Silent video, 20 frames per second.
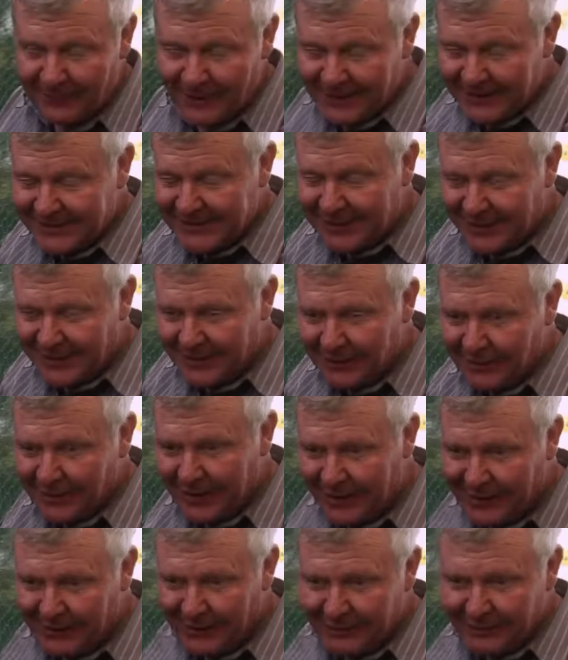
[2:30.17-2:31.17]
Just go
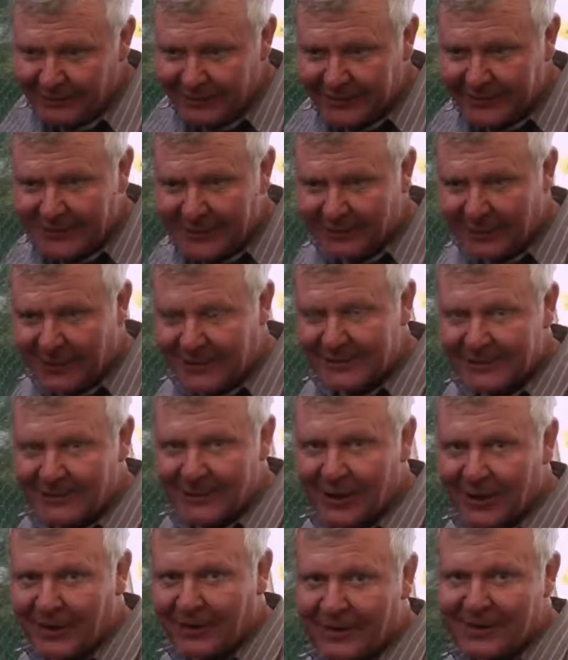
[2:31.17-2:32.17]
fuck off and come back
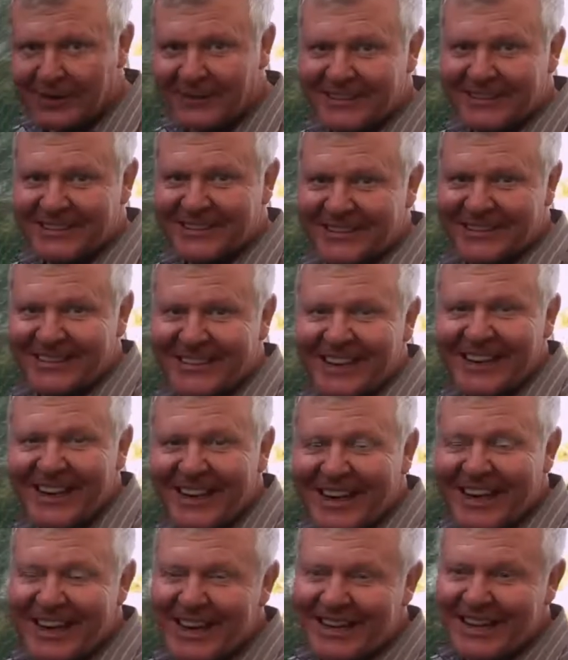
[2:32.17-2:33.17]
tomorrow, because
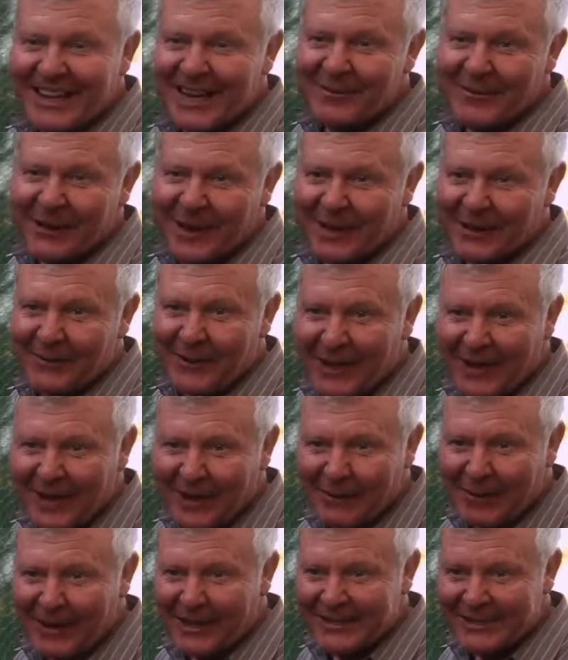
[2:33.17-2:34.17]
he came back at
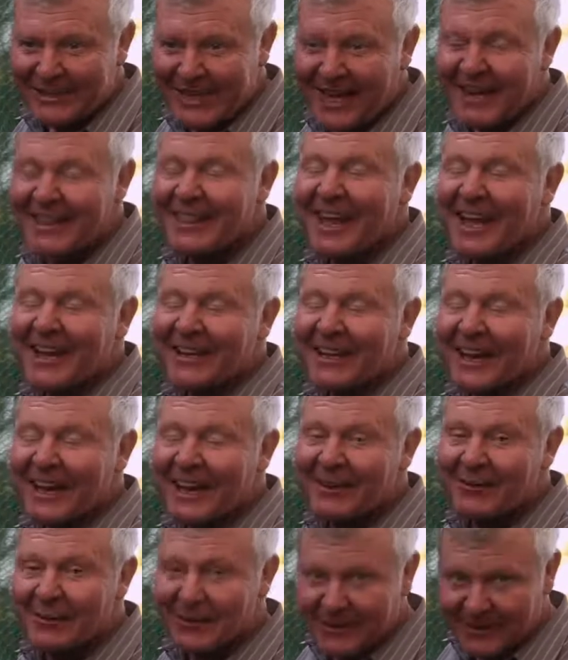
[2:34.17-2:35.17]
about 10 that
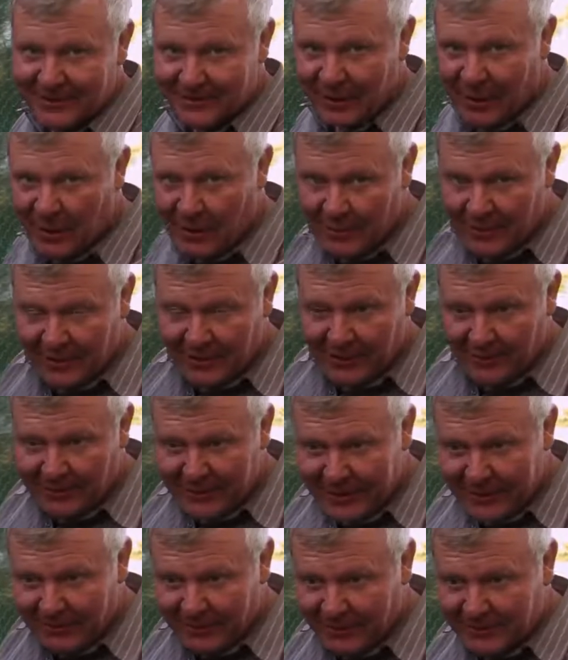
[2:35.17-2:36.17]
day with the load that I
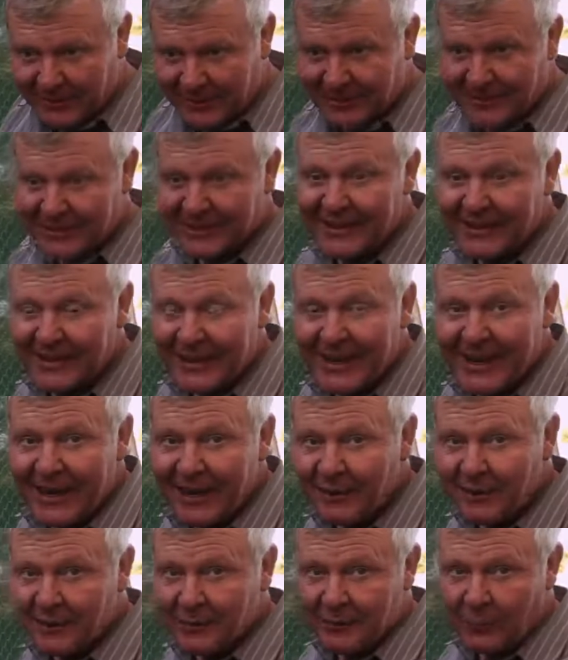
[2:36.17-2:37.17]
really wanted,
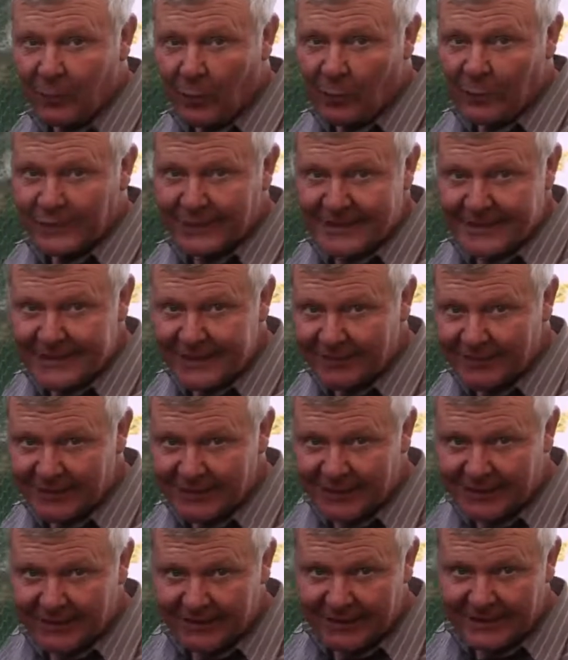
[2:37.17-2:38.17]
and it was
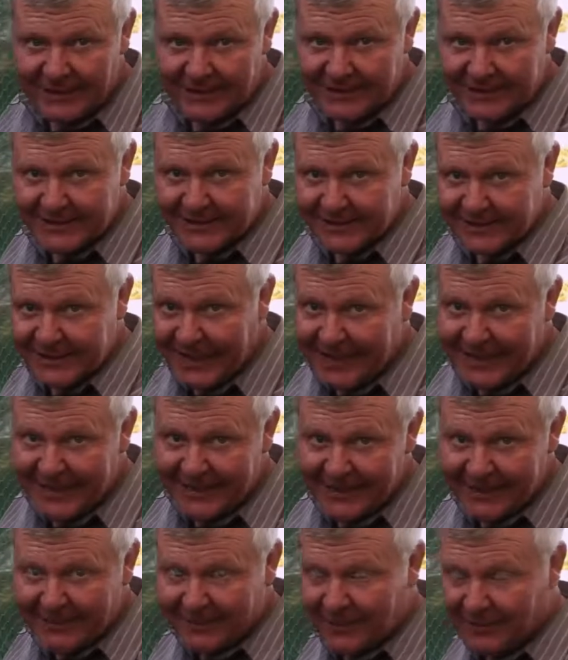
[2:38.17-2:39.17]
47 degrees in the
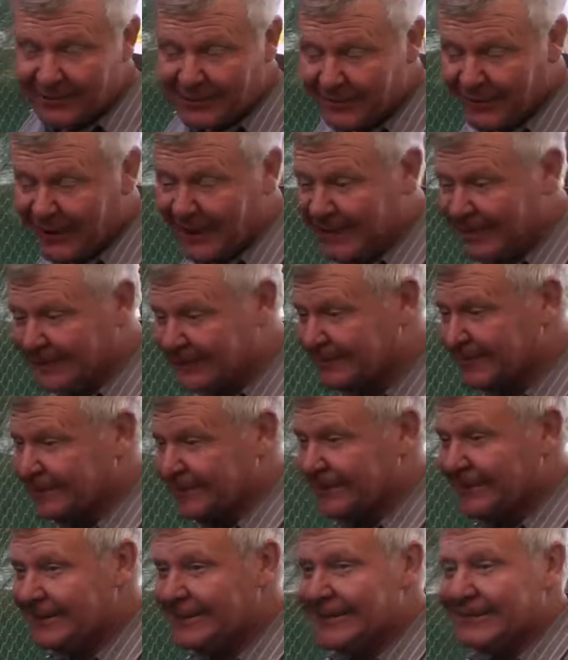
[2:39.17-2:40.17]
shade here in the Riverland.
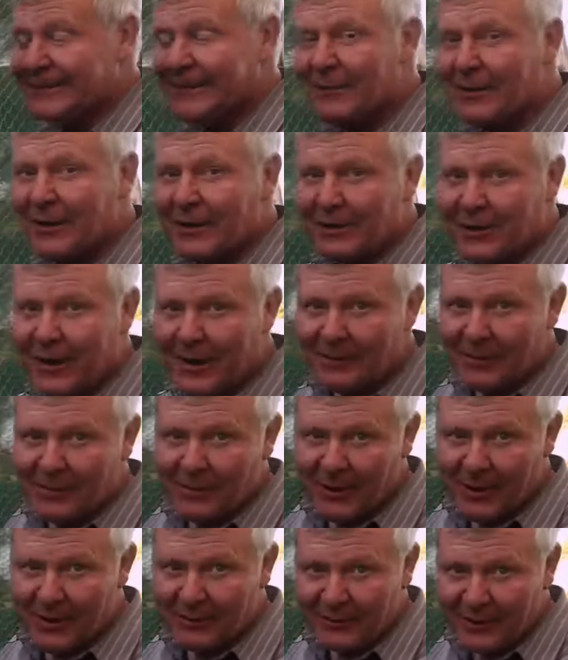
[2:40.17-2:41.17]
So by the time the
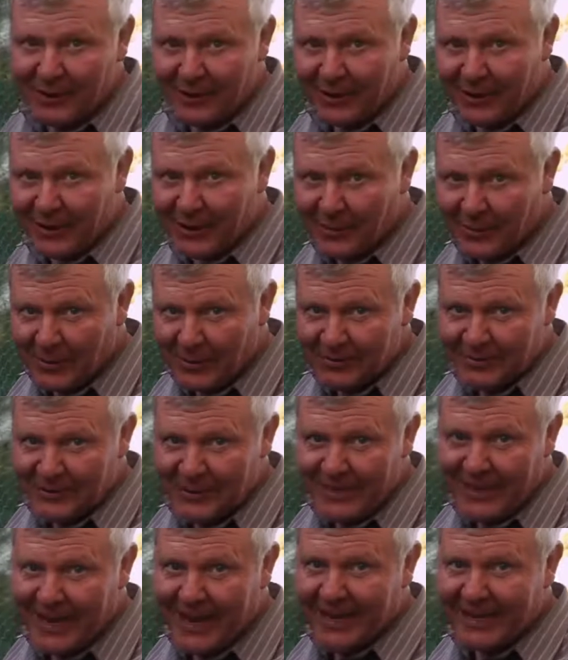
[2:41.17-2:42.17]
wife got home, I was
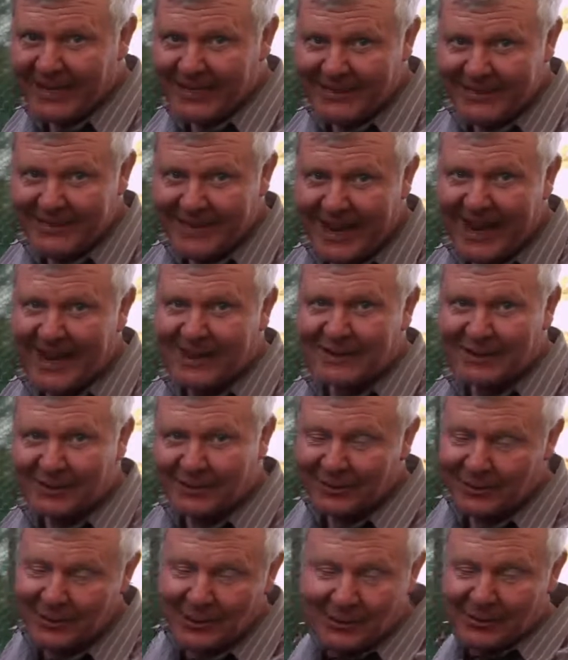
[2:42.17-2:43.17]
laying dead
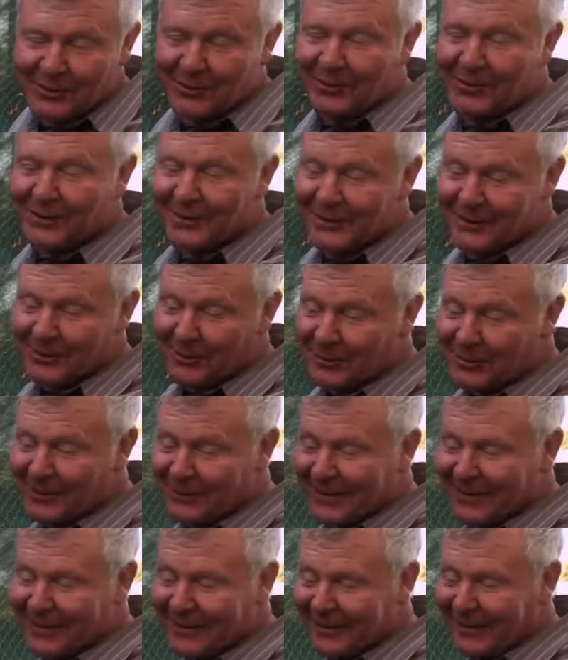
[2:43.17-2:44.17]
on the corner of the
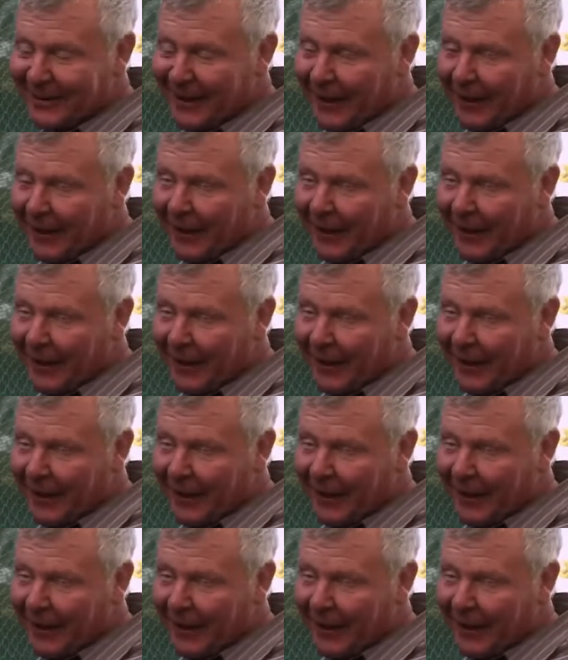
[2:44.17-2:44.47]
concrete going.